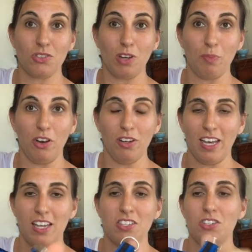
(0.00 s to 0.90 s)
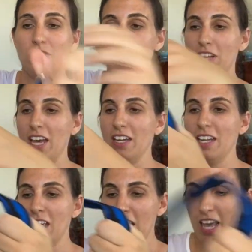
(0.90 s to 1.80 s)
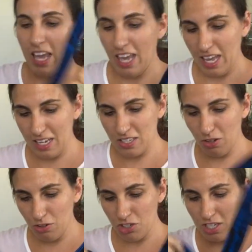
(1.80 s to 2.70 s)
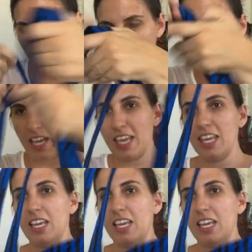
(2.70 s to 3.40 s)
strap on. I asked her to do that. And all she did was take